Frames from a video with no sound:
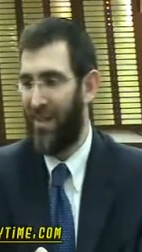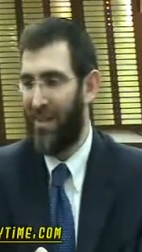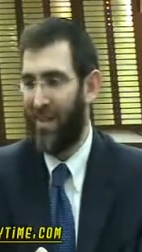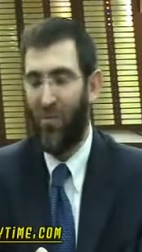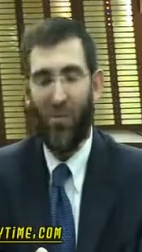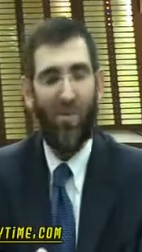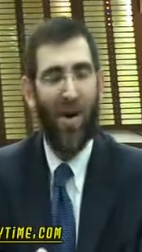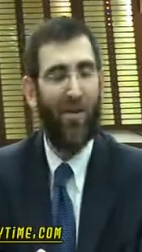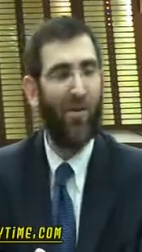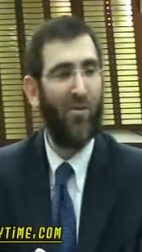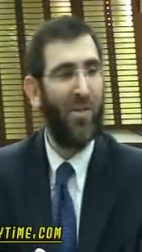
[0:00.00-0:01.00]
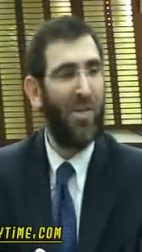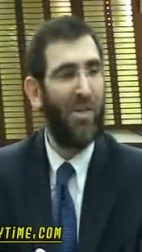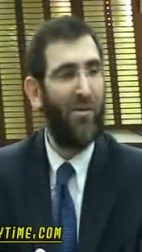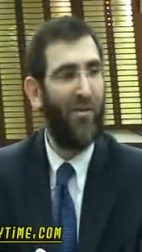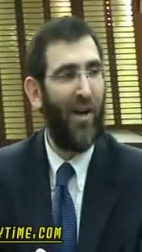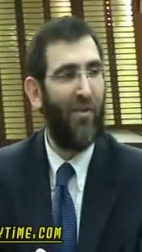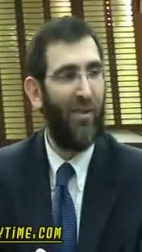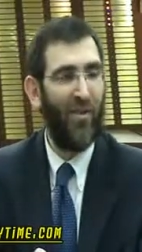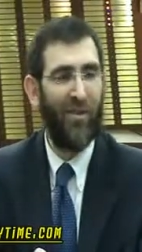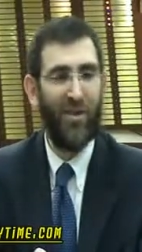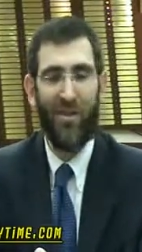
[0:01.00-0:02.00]
He said, We were married over 65
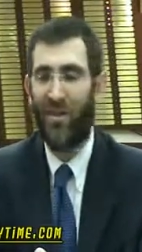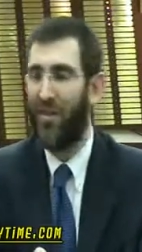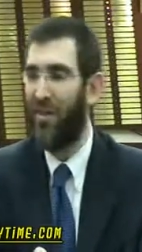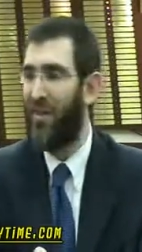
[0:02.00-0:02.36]
years.